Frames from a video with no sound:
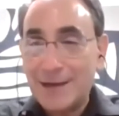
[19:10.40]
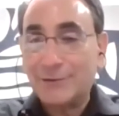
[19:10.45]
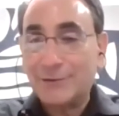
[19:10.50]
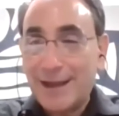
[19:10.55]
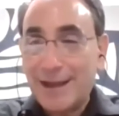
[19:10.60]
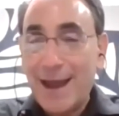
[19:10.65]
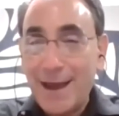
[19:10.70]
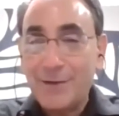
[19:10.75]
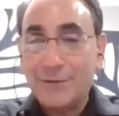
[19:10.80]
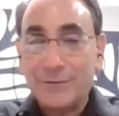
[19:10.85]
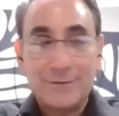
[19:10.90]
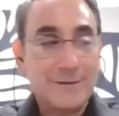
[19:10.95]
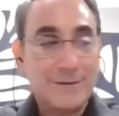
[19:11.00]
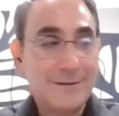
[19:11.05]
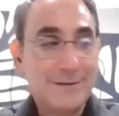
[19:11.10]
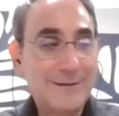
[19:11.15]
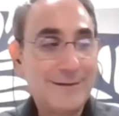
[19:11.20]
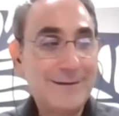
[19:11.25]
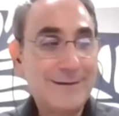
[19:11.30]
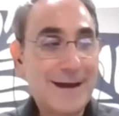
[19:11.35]
held down.
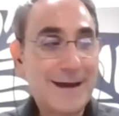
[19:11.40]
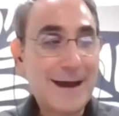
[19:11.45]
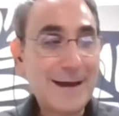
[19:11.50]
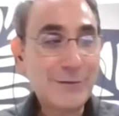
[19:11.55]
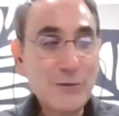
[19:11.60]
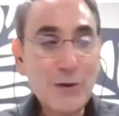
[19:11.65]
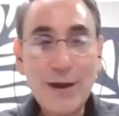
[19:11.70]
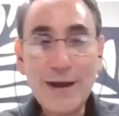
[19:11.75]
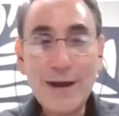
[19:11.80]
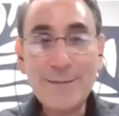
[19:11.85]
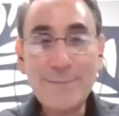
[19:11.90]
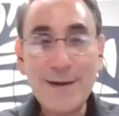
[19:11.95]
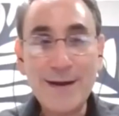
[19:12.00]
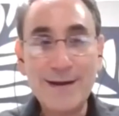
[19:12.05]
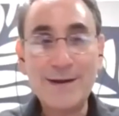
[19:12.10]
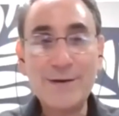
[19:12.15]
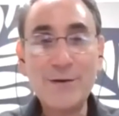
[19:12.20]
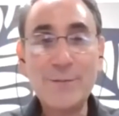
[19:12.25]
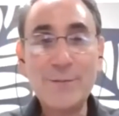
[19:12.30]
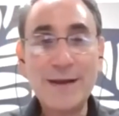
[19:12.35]
I don't know
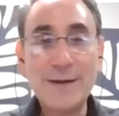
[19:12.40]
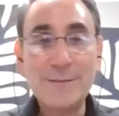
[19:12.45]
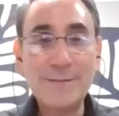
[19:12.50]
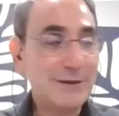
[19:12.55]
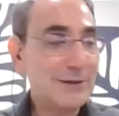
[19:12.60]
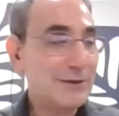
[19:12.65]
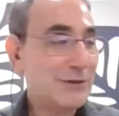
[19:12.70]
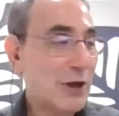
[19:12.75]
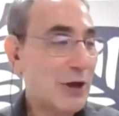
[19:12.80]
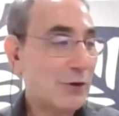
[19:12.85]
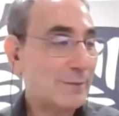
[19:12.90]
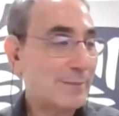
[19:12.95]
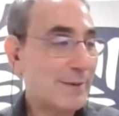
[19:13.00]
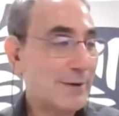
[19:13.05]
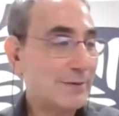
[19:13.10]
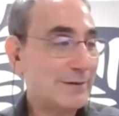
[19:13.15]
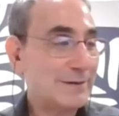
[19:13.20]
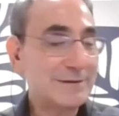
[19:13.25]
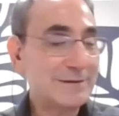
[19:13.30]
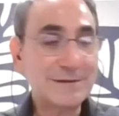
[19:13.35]
anybody who made $1 million
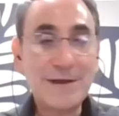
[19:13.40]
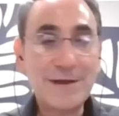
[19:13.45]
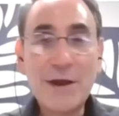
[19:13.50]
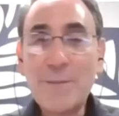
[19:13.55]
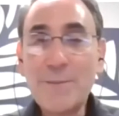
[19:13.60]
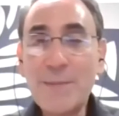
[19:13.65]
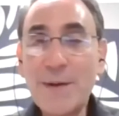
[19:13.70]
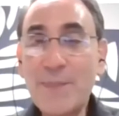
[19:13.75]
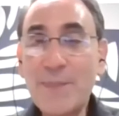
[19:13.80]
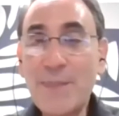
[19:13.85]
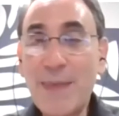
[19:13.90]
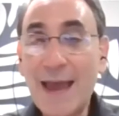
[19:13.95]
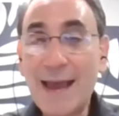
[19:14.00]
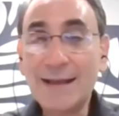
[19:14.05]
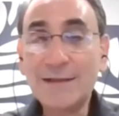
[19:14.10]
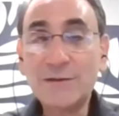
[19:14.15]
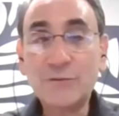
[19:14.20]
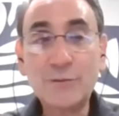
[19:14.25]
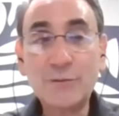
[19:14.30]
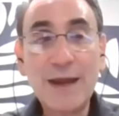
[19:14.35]
bonus. But
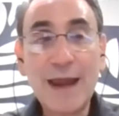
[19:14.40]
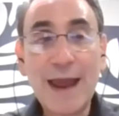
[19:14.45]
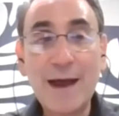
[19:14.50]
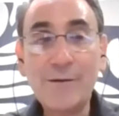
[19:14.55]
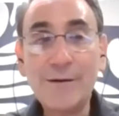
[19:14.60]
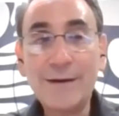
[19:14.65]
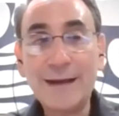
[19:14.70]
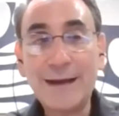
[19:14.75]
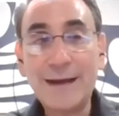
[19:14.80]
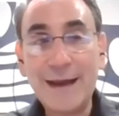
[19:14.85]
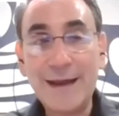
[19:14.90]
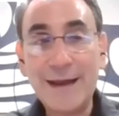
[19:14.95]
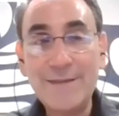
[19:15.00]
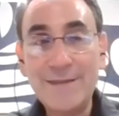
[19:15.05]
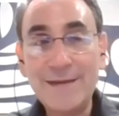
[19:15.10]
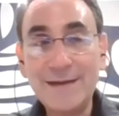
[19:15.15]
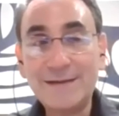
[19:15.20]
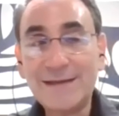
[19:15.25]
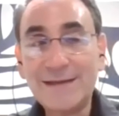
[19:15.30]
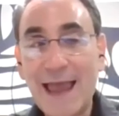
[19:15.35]
that's reality,
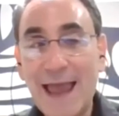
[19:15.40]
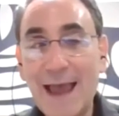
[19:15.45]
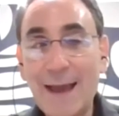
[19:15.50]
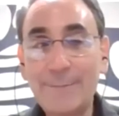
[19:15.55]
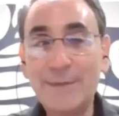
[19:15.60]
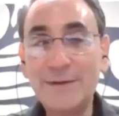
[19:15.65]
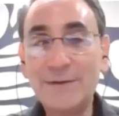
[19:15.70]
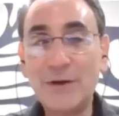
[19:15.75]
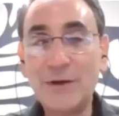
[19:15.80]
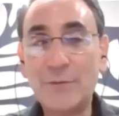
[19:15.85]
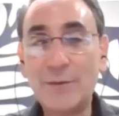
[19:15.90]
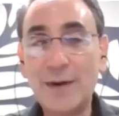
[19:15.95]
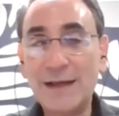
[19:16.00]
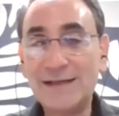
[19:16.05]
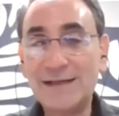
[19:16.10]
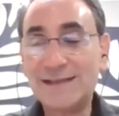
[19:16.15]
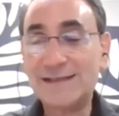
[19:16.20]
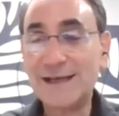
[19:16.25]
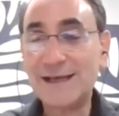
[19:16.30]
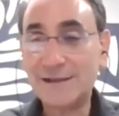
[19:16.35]
and this happened
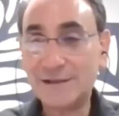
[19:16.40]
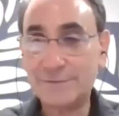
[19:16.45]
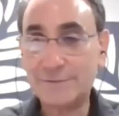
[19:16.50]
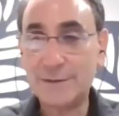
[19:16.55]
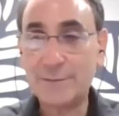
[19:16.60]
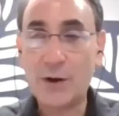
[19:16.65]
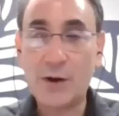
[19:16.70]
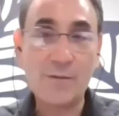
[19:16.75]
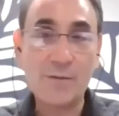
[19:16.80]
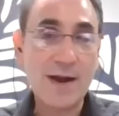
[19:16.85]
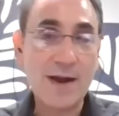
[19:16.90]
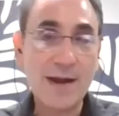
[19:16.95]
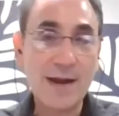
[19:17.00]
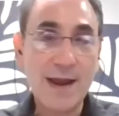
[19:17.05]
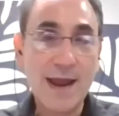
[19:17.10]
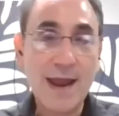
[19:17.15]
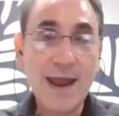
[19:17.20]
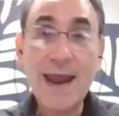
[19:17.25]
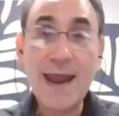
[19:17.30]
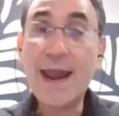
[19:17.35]
already, 6 of them
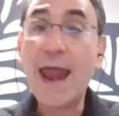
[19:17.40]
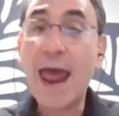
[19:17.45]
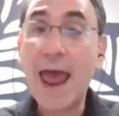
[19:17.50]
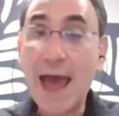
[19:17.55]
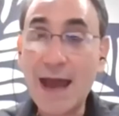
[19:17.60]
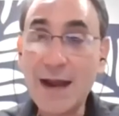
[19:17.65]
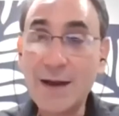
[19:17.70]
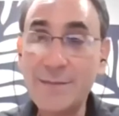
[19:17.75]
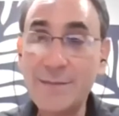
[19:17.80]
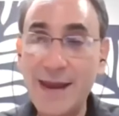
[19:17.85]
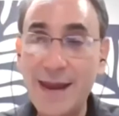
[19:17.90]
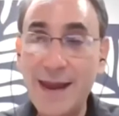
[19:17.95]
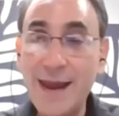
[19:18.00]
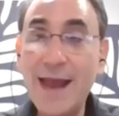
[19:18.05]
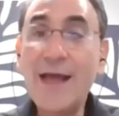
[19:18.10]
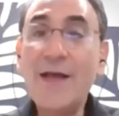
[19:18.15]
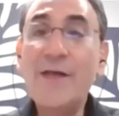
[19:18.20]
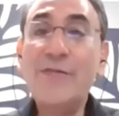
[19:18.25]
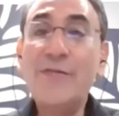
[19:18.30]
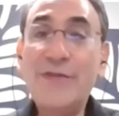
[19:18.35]
already in Atomy.
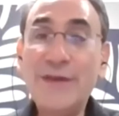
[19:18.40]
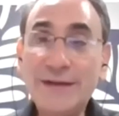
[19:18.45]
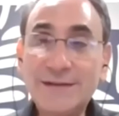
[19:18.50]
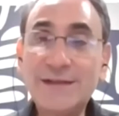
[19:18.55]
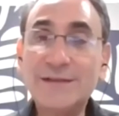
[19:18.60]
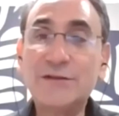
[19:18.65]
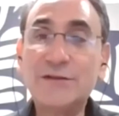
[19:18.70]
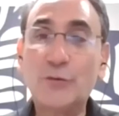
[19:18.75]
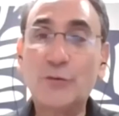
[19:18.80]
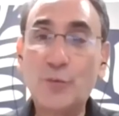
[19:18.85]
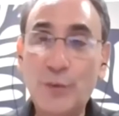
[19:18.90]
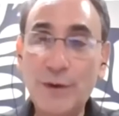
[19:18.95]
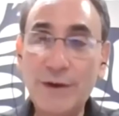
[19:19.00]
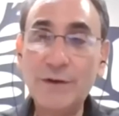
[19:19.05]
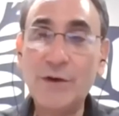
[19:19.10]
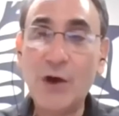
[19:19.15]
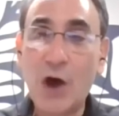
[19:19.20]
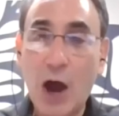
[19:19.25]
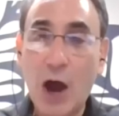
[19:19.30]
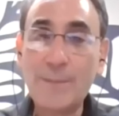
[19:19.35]
This is a
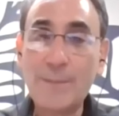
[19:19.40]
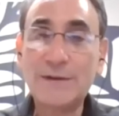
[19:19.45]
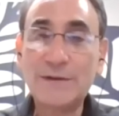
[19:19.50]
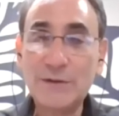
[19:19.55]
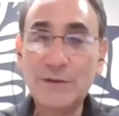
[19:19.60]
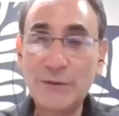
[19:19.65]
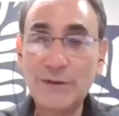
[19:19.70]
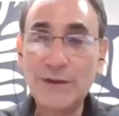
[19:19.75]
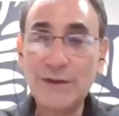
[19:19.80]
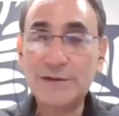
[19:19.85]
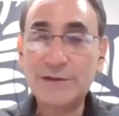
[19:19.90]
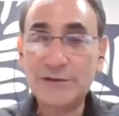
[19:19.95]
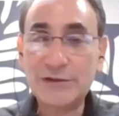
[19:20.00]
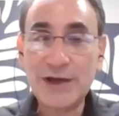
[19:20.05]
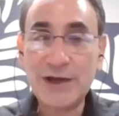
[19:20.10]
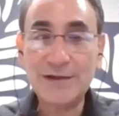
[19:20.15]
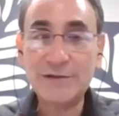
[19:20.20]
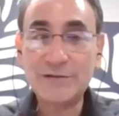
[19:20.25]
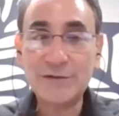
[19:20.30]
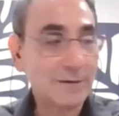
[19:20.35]
real opportunity to
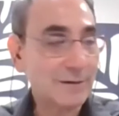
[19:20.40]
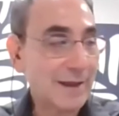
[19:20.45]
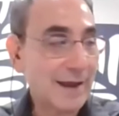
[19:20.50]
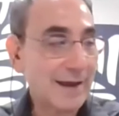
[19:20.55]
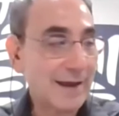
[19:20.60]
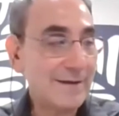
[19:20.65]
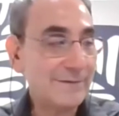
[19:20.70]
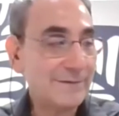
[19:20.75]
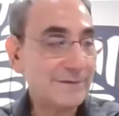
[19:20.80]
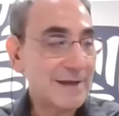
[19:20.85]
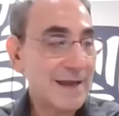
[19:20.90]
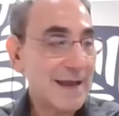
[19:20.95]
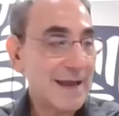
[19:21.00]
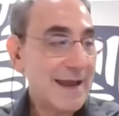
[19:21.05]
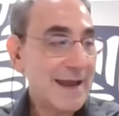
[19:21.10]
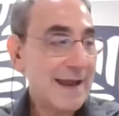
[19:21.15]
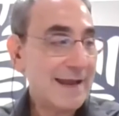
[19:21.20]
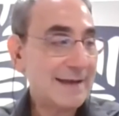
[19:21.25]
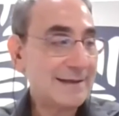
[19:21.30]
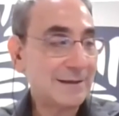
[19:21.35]
change our lives
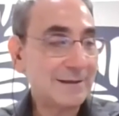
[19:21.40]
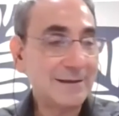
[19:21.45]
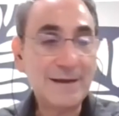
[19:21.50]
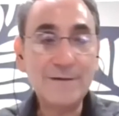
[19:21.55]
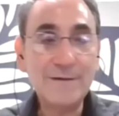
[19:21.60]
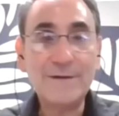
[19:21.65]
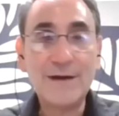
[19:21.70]
and to